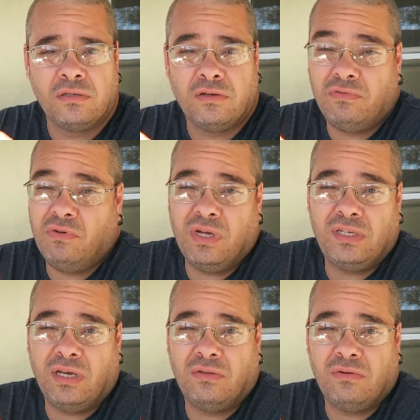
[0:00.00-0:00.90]
so if you want to
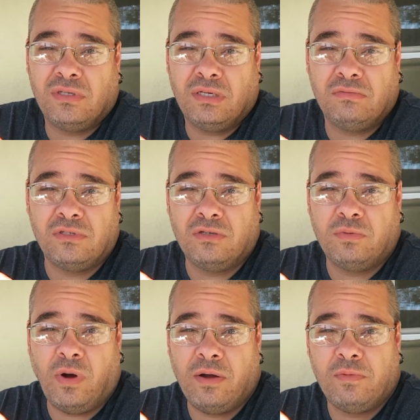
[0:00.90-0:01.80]
check those out,
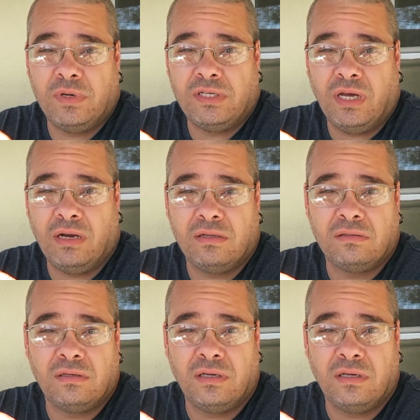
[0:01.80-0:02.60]
subscribe to my channel